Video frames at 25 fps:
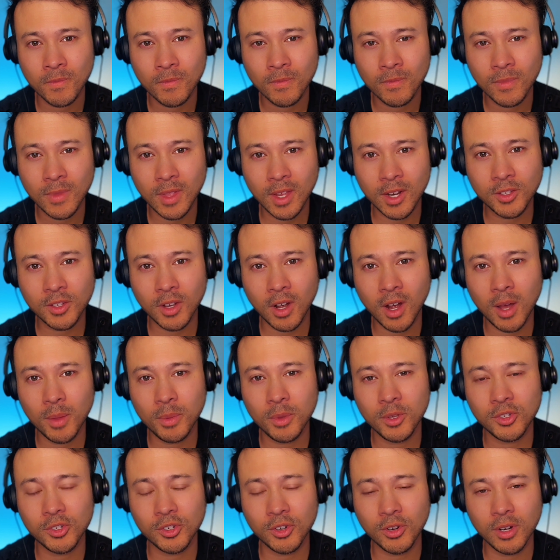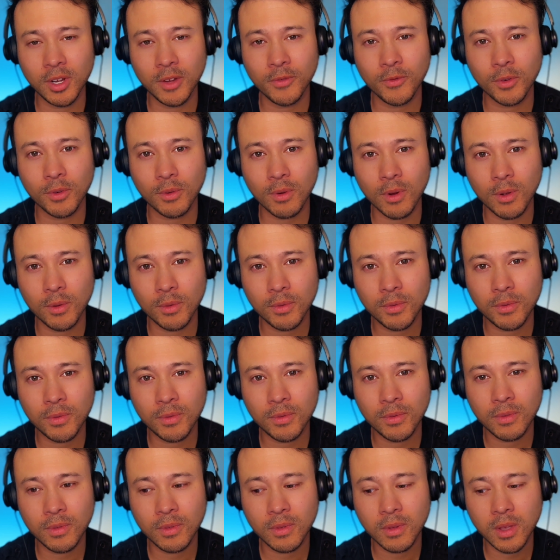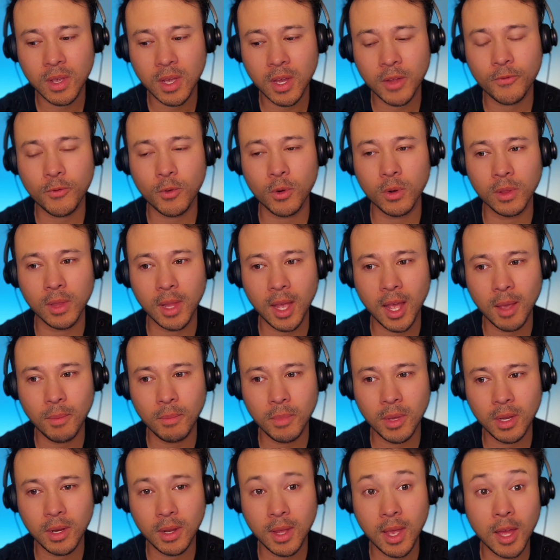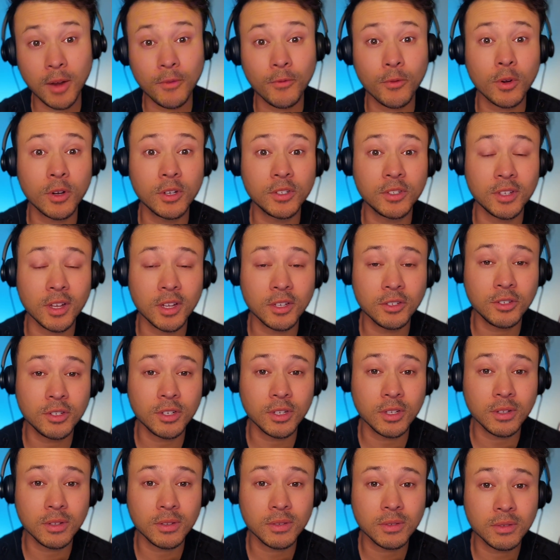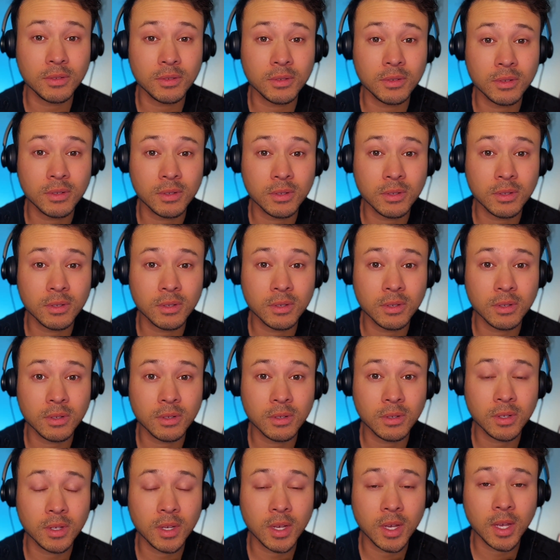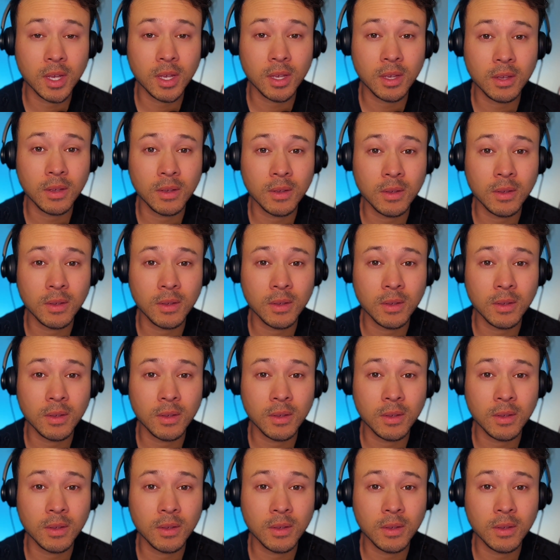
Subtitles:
that is on this journey for growth and for alignment and for ascension, okay?